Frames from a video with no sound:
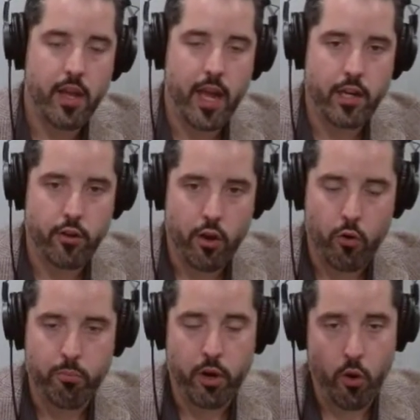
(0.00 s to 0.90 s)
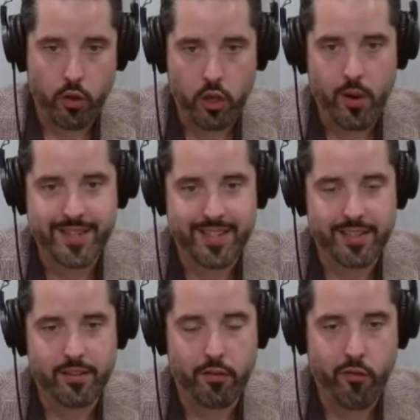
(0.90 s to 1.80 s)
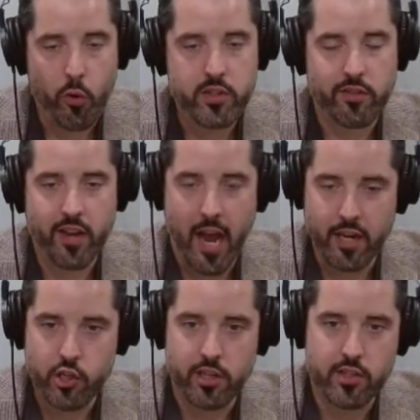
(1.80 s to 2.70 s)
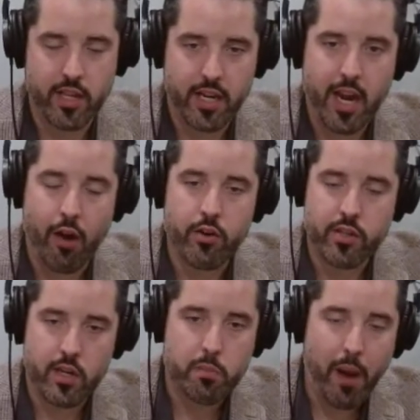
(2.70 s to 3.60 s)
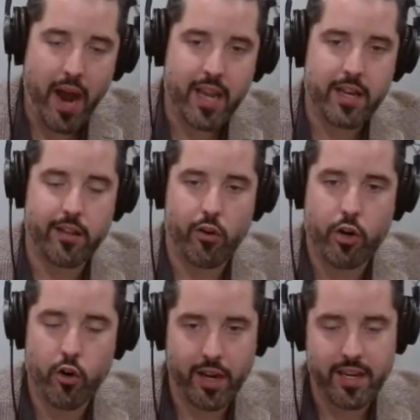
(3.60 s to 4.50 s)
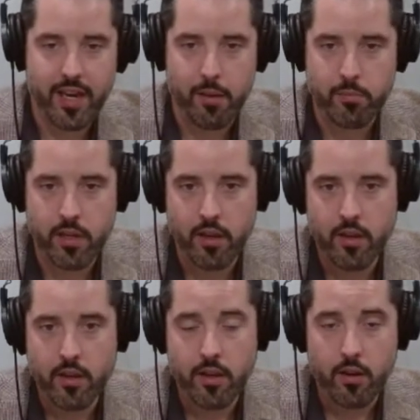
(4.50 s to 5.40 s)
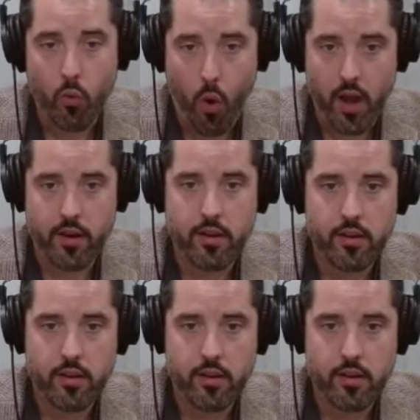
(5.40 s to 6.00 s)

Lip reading: And Pinocchio has the voice of conscience that he carries in his pocket, a little cricket named what?